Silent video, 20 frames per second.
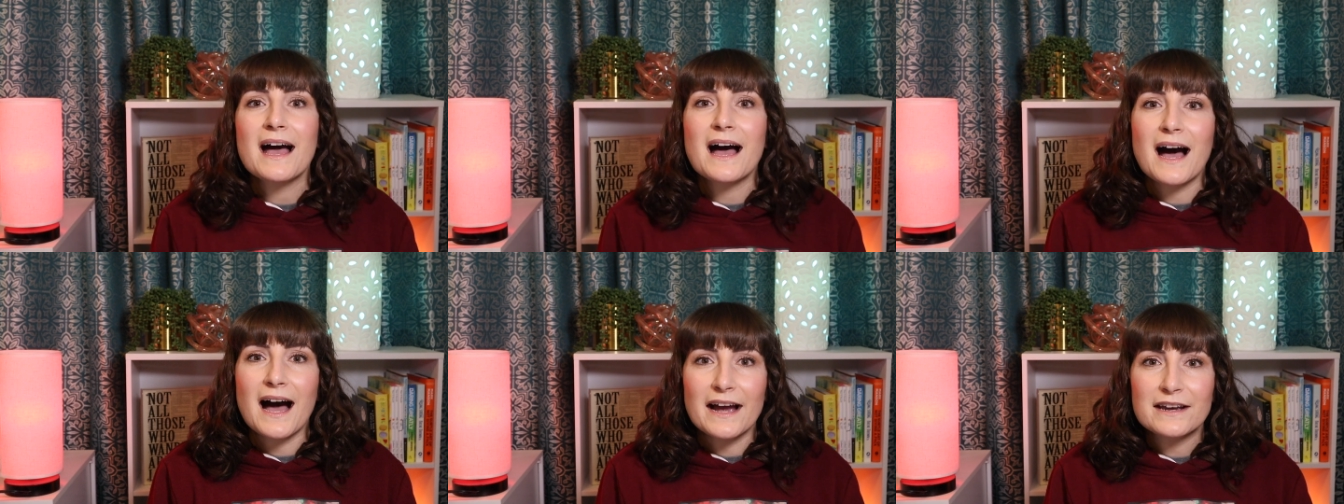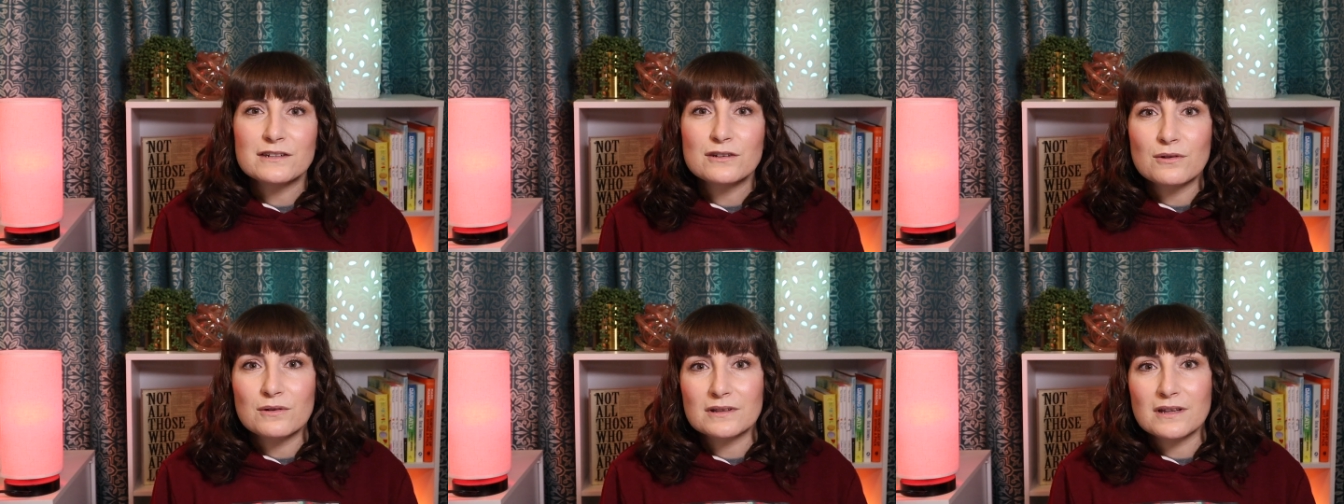I
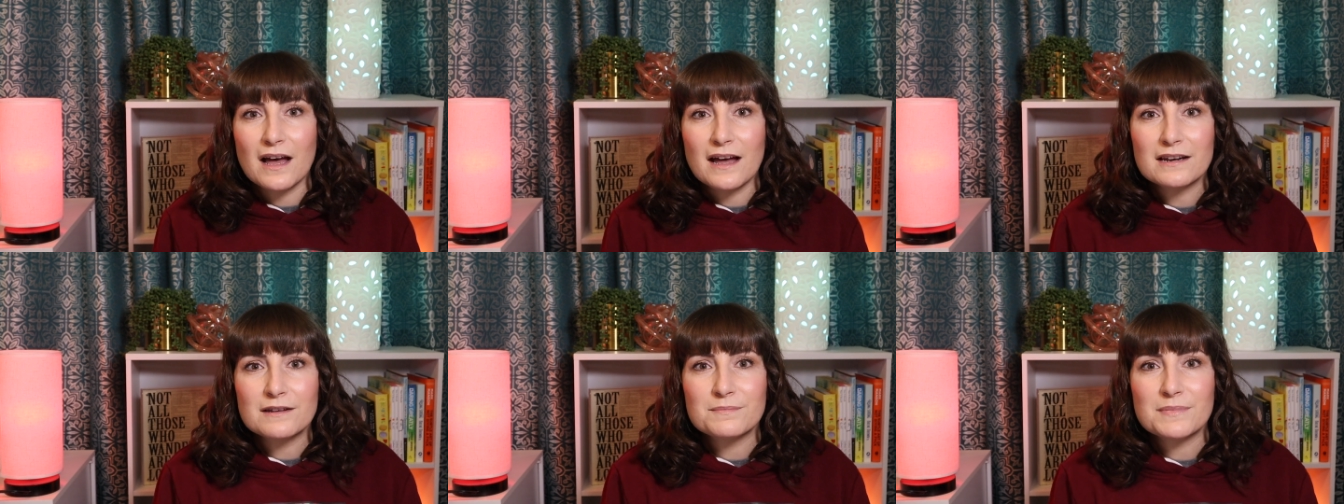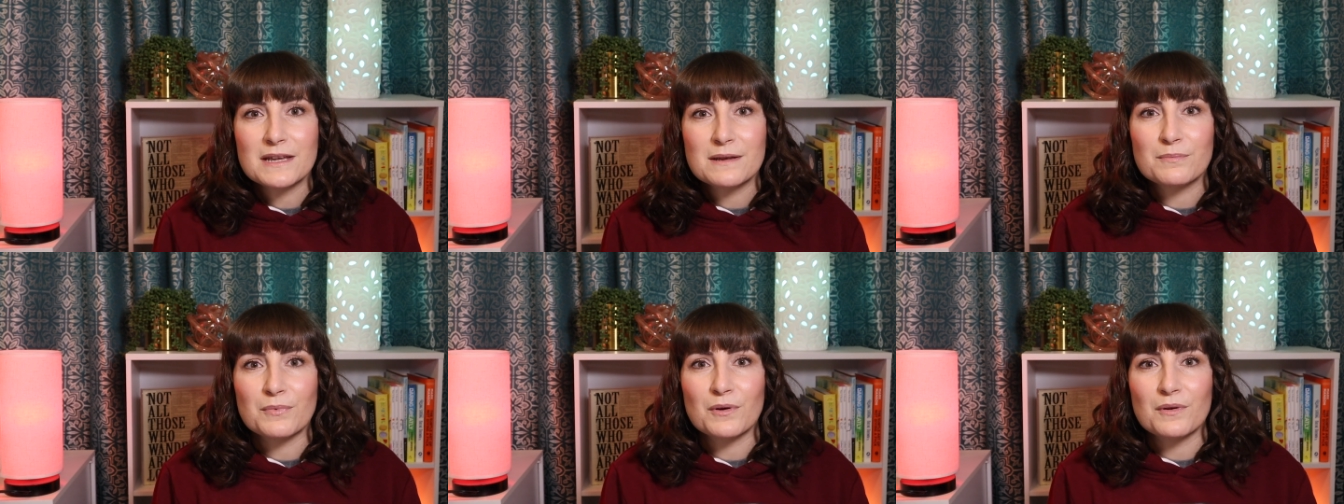know a lot of
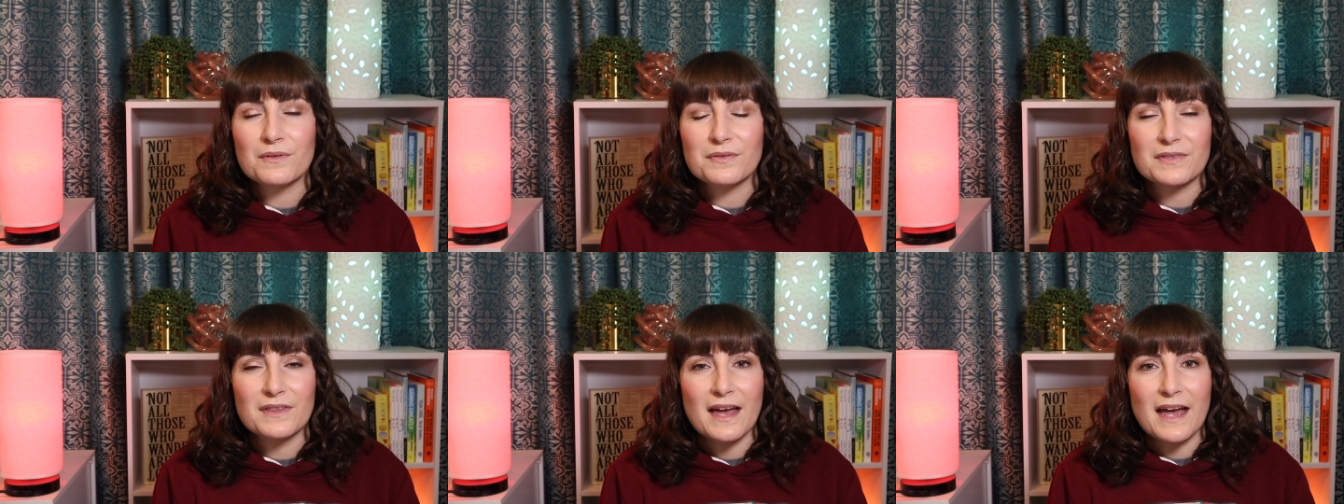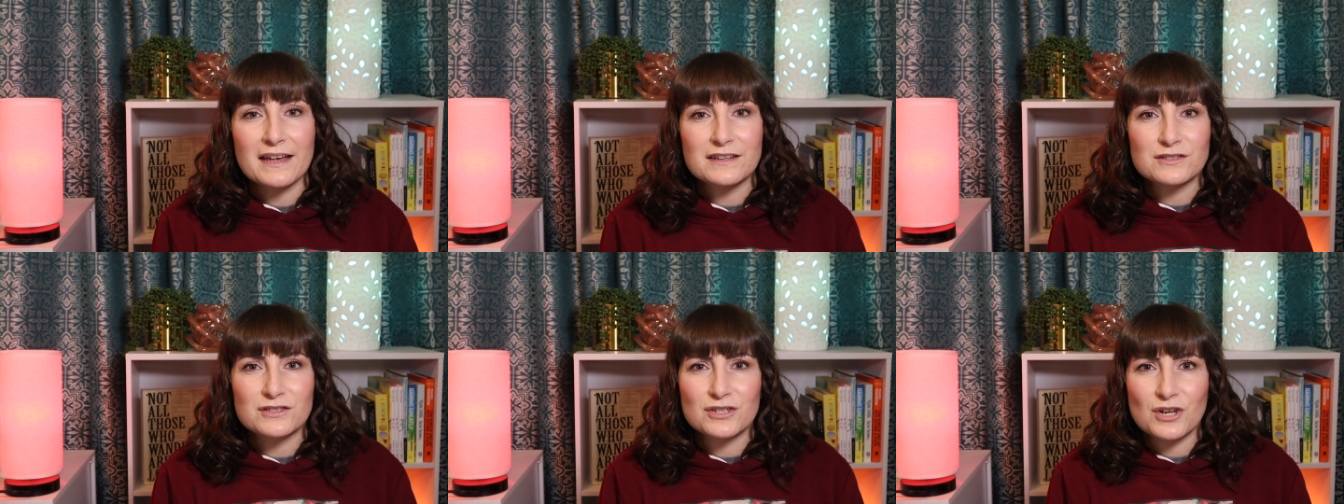people
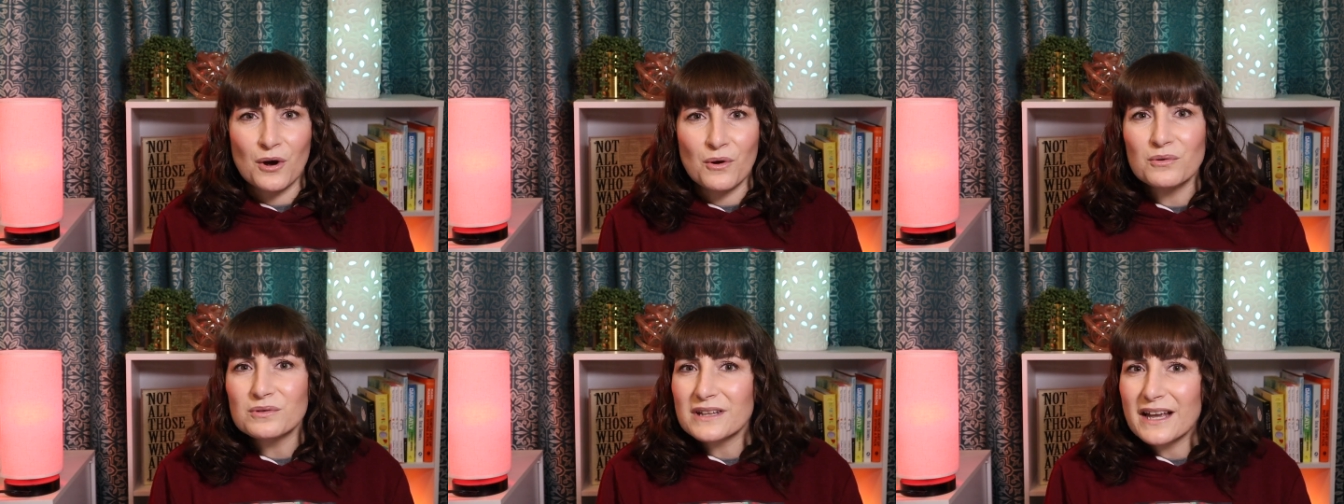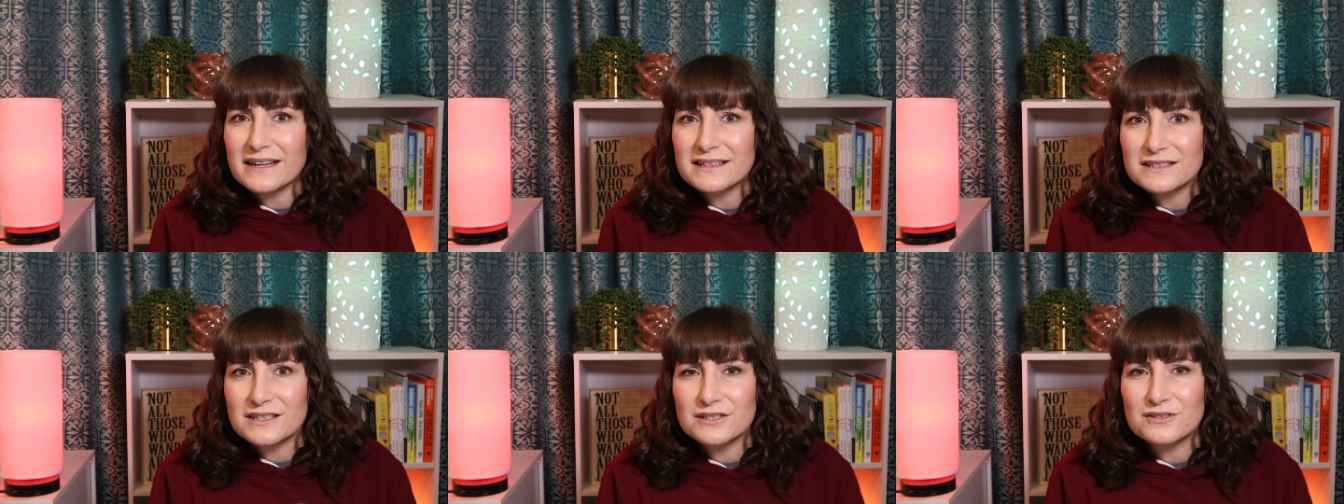that don't
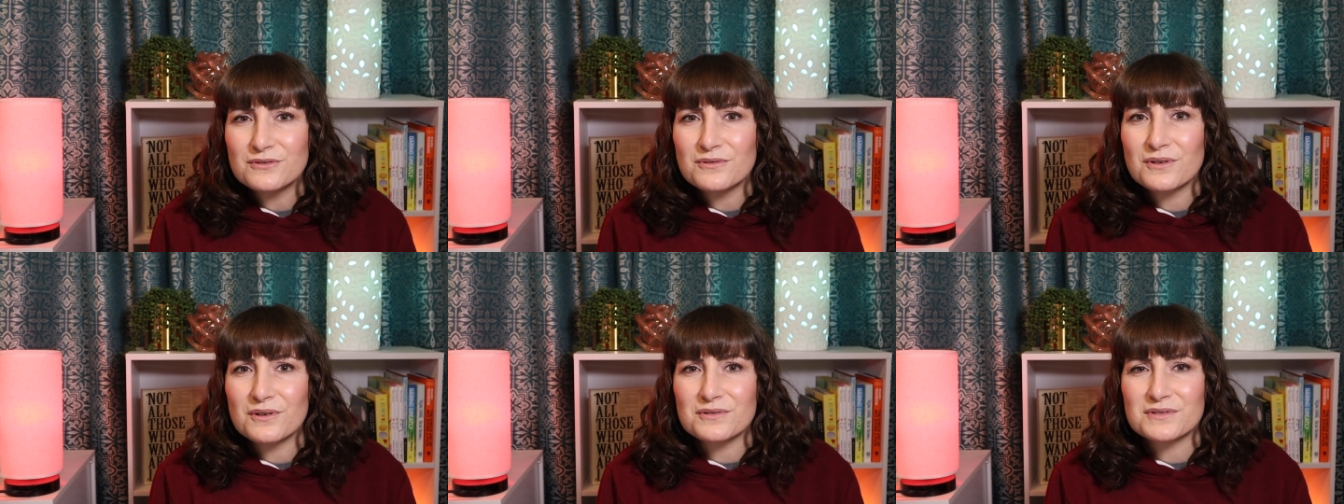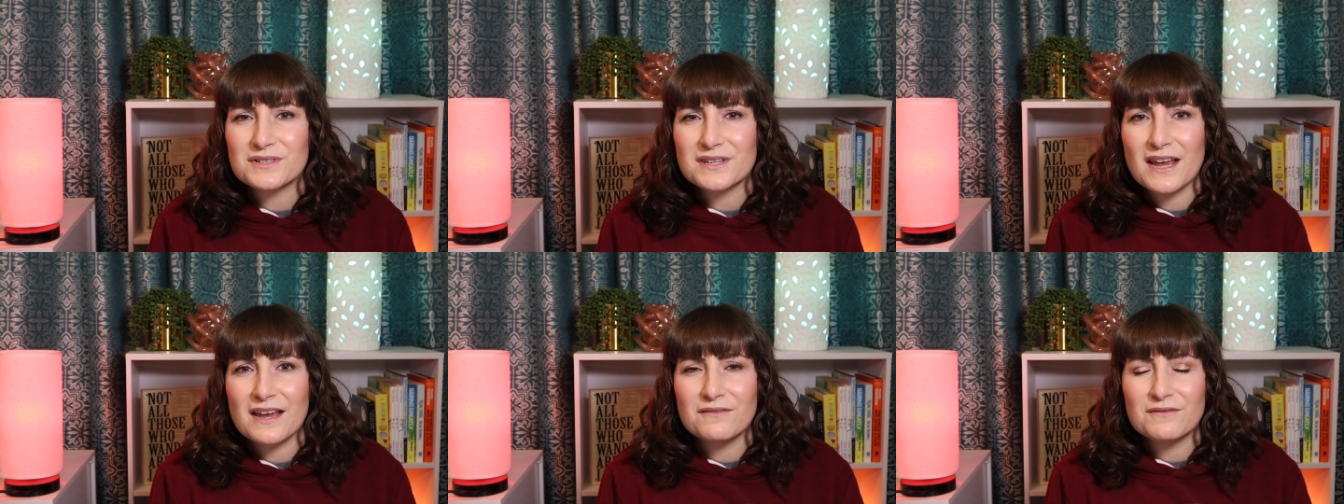like to do their
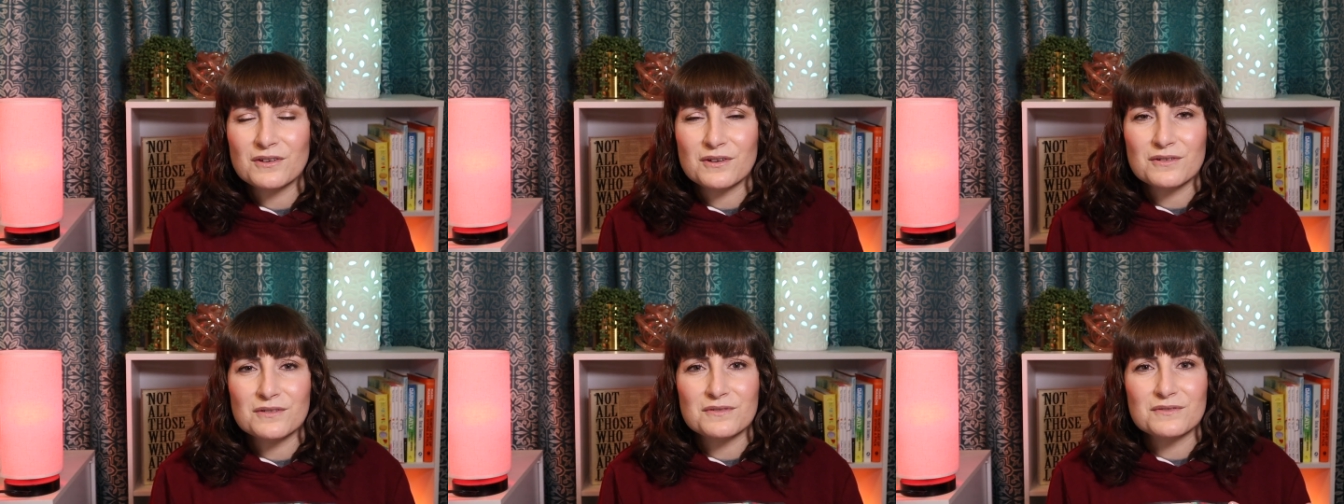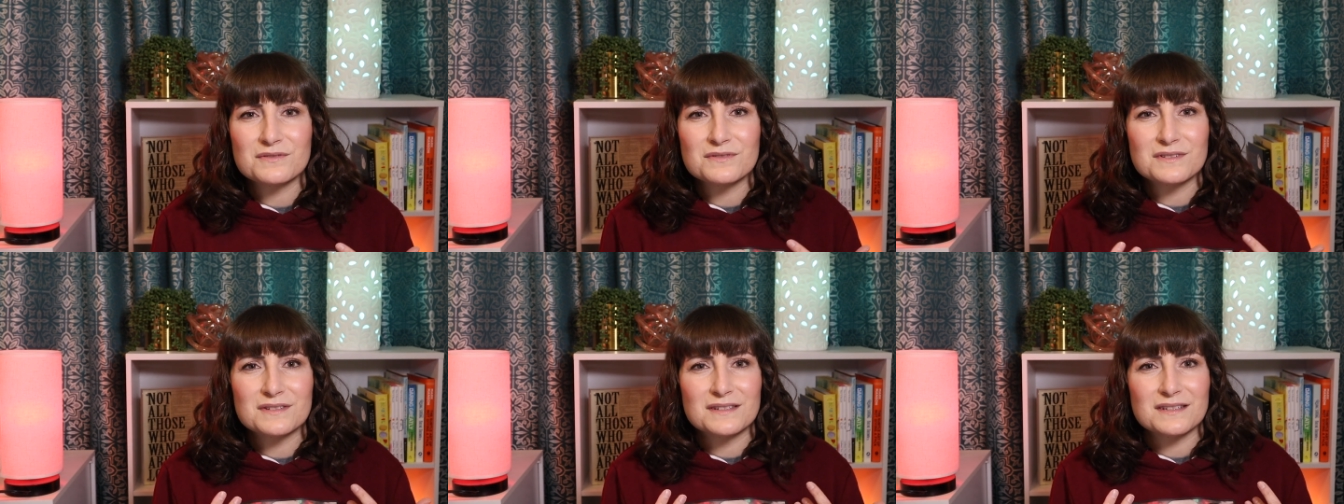
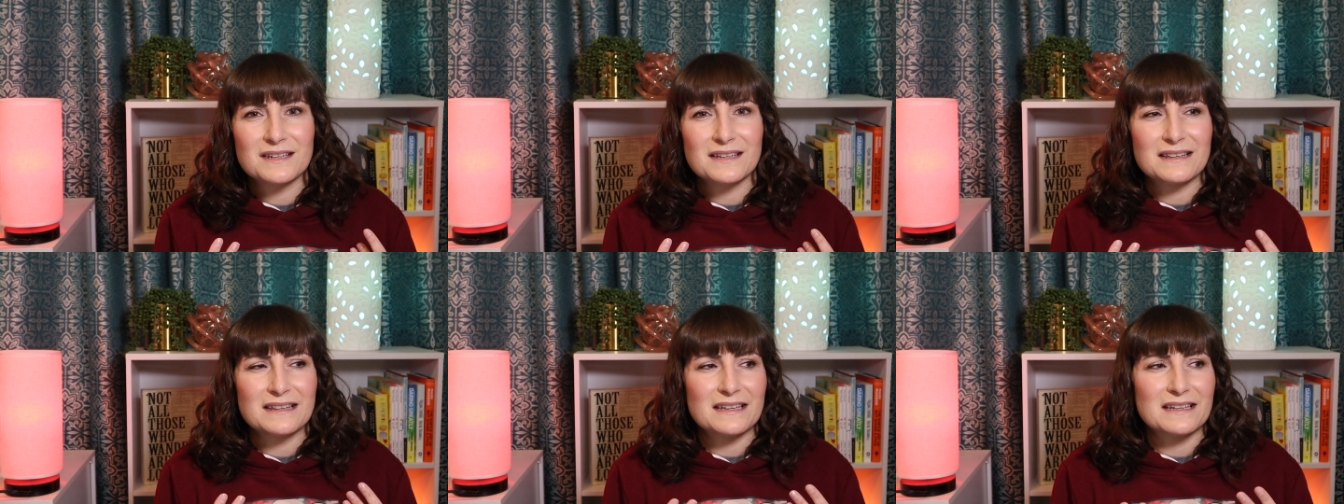saviors.